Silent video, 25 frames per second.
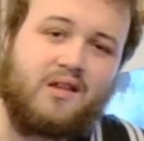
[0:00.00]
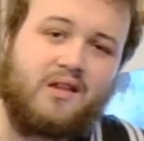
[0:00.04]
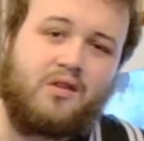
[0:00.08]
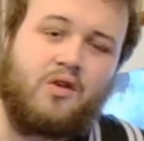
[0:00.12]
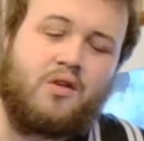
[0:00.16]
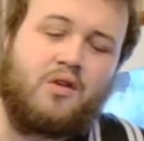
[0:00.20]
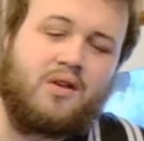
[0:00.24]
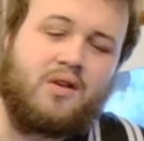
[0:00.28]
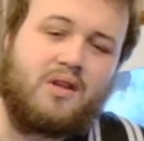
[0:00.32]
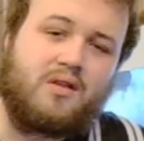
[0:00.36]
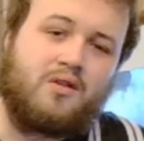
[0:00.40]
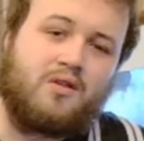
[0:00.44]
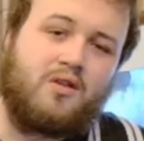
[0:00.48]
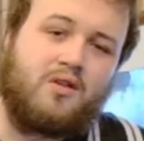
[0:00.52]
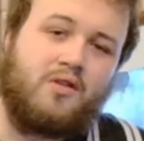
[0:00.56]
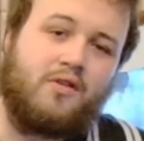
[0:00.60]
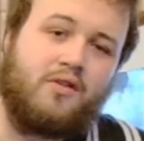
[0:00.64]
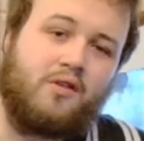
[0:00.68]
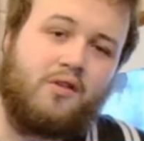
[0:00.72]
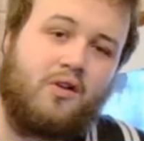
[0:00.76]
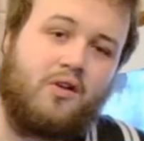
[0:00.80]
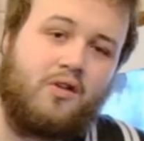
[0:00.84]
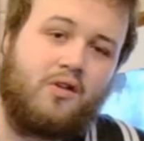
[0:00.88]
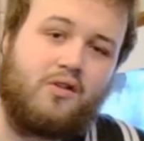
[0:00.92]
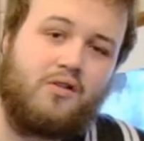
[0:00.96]
God is not the
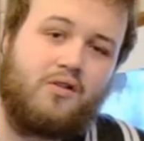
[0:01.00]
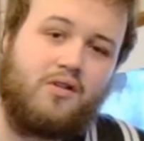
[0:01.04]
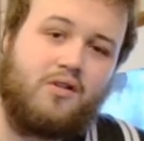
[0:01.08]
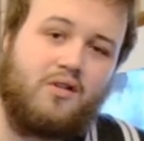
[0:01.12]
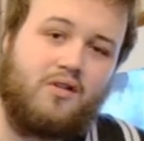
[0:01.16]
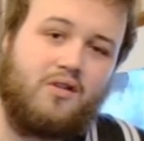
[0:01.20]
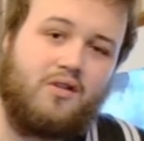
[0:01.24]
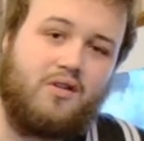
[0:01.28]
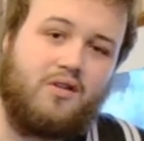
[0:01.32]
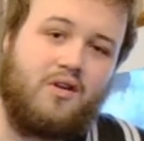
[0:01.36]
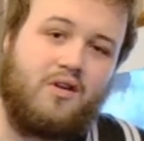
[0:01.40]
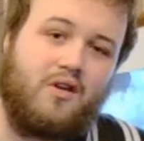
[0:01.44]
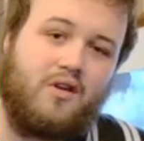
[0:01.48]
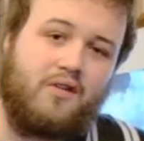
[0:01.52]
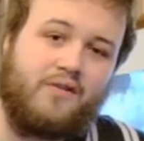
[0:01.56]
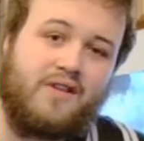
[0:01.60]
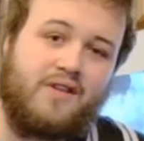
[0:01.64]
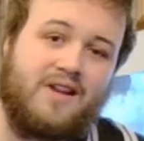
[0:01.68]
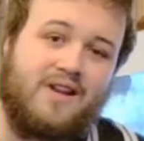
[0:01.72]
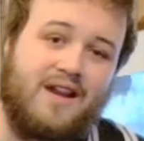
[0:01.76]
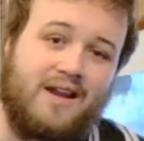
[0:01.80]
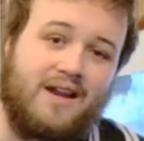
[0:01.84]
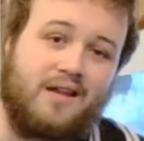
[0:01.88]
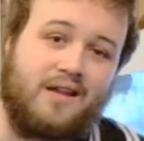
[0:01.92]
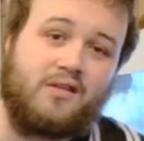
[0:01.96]
God of the
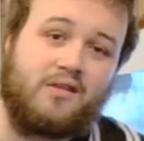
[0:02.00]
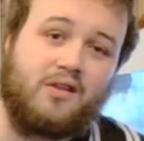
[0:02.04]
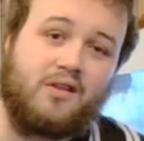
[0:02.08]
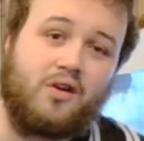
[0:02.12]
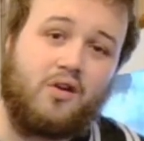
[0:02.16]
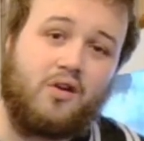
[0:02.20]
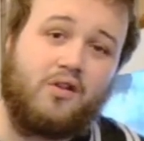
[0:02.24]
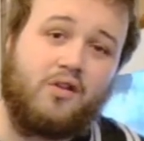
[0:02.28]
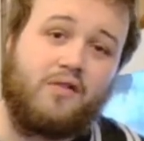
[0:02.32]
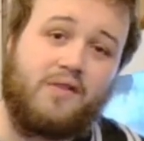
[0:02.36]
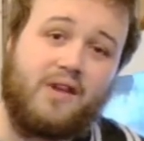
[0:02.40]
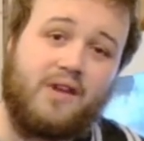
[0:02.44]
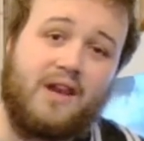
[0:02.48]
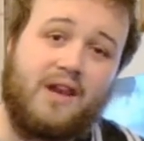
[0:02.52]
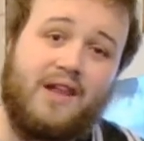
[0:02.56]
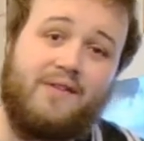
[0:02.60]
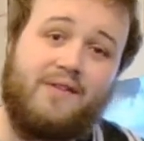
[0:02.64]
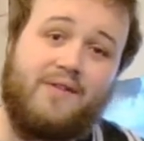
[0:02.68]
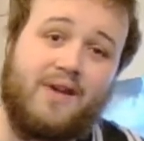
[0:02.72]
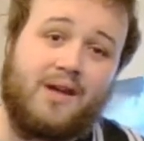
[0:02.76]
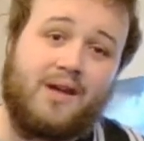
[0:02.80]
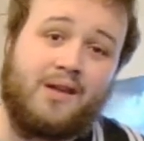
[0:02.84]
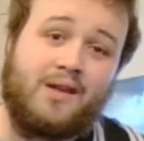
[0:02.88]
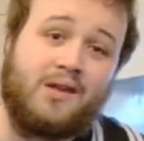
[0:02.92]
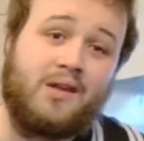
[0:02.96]
dead, he's the God of the living.